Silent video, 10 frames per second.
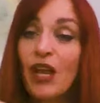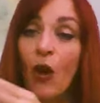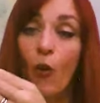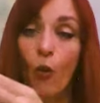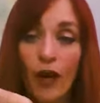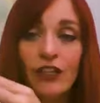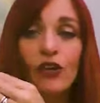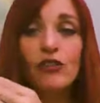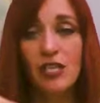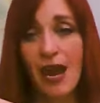When
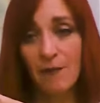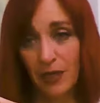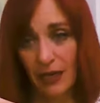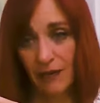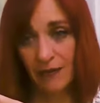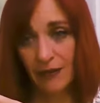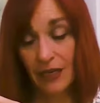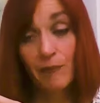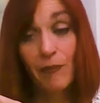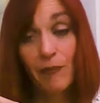you're tapping,
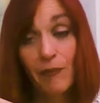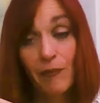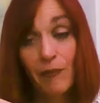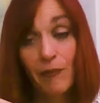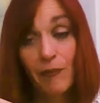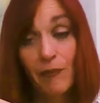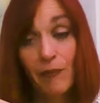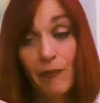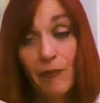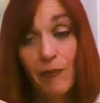it matters
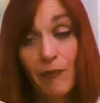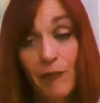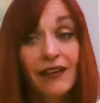not